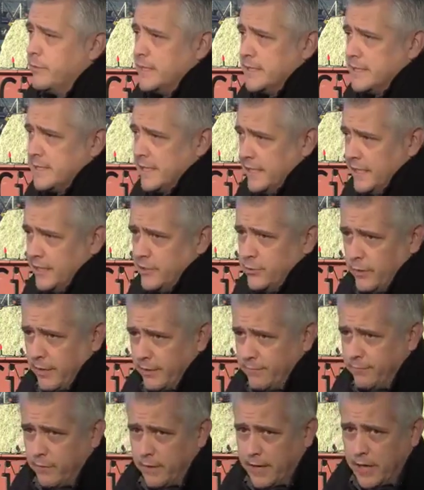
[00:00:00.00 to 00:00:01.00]
with the city
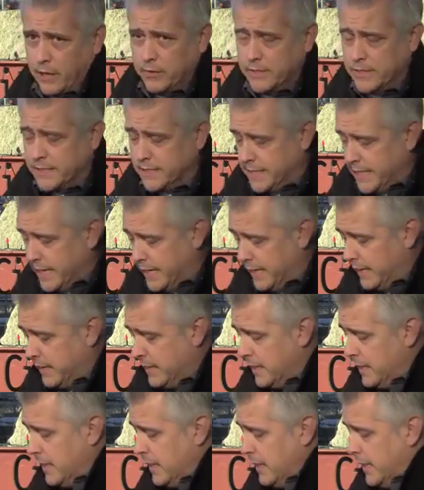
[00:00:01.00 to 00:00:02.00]
24 hours a day,
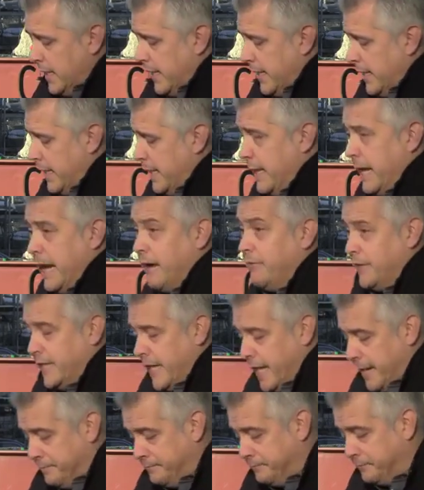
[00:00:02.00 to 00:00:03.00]
every
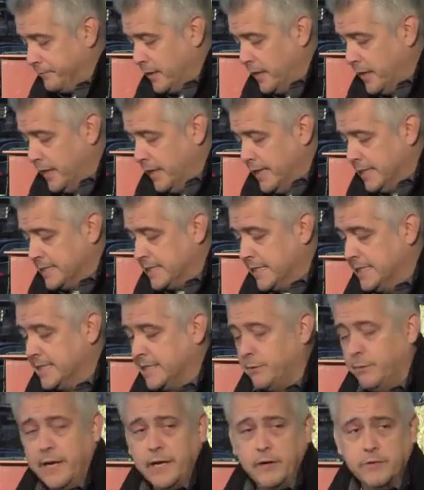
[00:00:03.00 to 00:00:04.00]
day. It's an
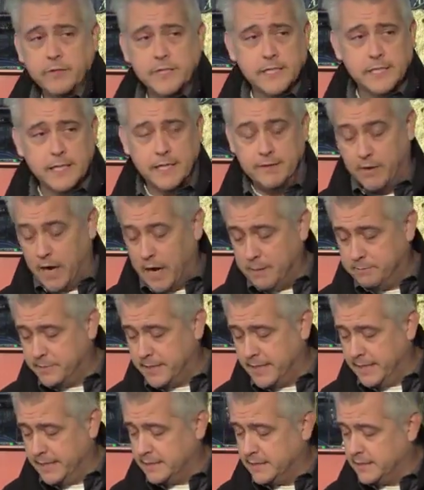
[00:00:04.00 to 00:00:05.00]
easy way to receive
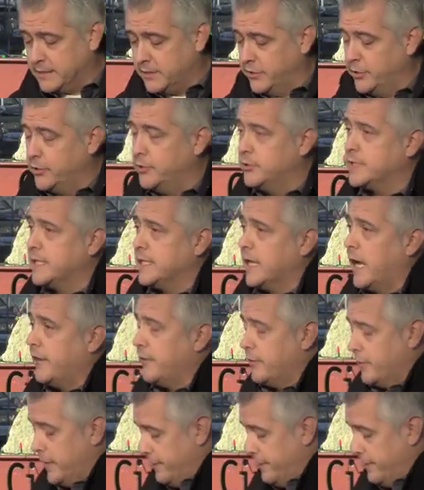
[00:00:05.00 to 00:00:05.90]
updates, news, and other